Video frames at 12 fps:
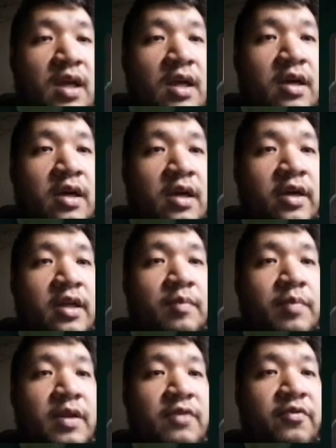are gonna
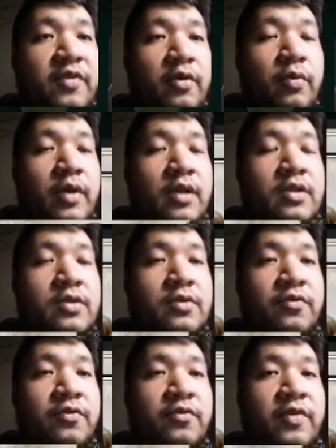bid farewell to
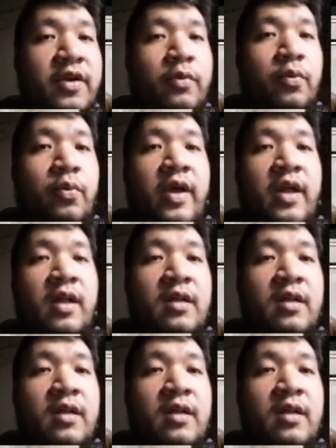Farewell.